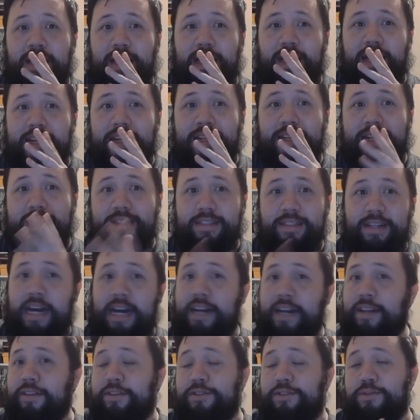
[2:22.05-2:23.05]
And that's
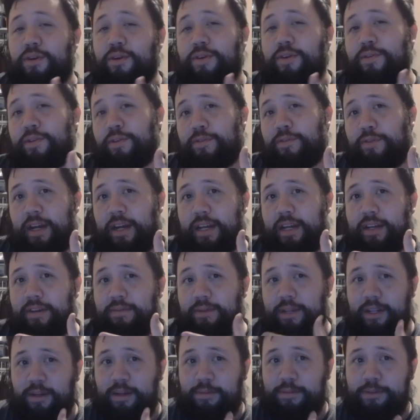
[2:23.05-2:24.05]
kind of the story of the fight
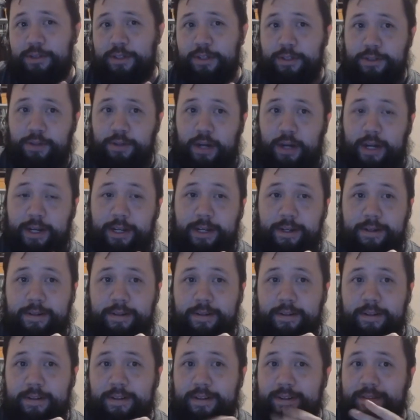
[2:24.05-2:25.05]
when it comes to the striking.
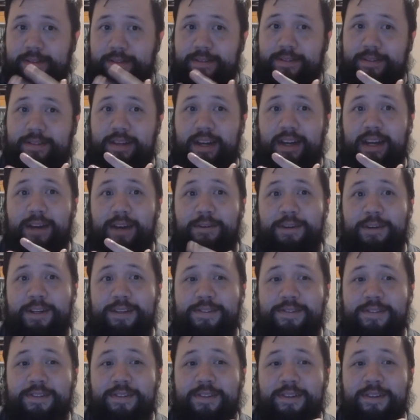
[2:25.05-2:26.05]
It's kind of how it is.